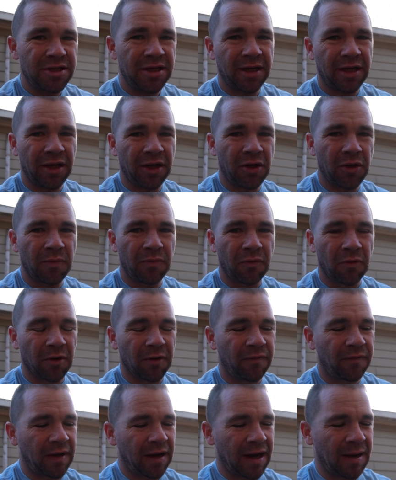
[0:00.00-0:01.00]
chicken coop
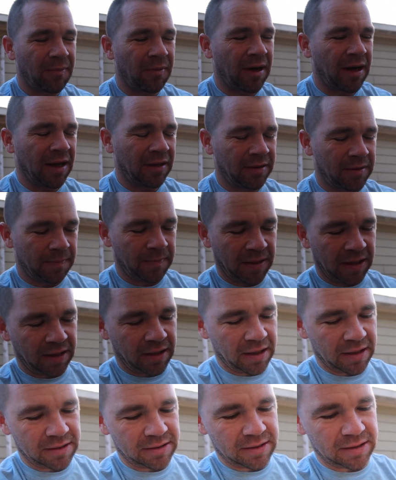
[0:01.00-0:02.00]
fortified. I brought out the big
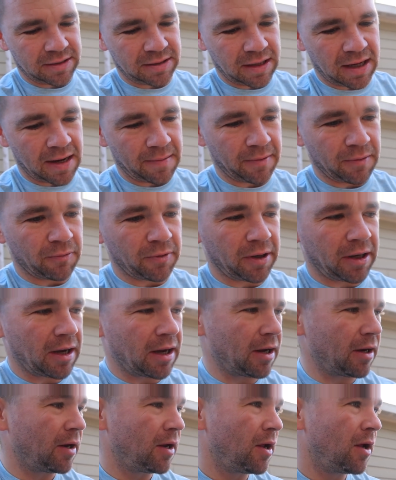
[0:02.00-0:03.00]
guns this time and we
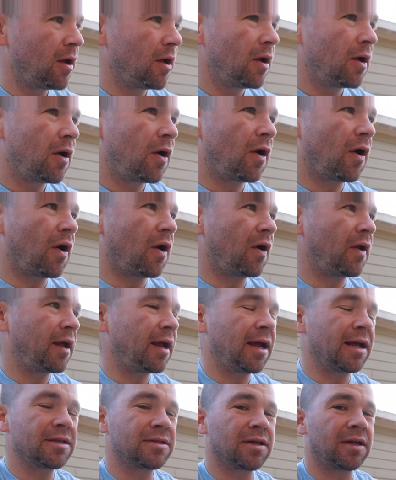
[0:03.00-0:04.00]
got ah! all
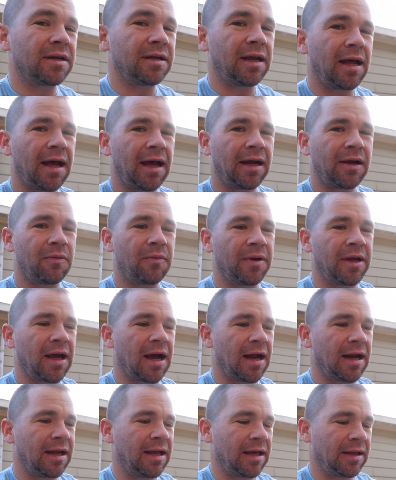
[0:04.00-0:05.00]
hands on deck. We
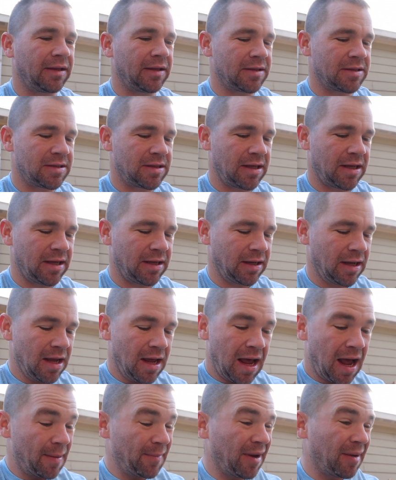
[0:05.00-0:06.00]
got to get this thing.
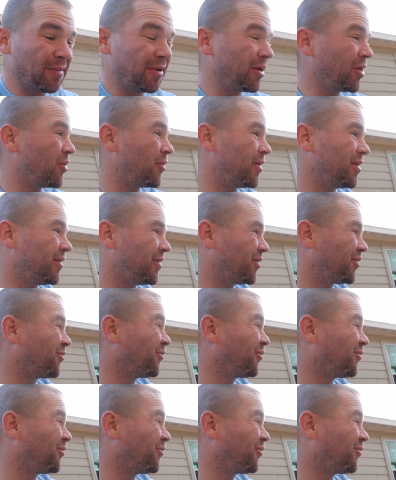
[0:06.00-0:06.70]
I mean, I'm going to go into the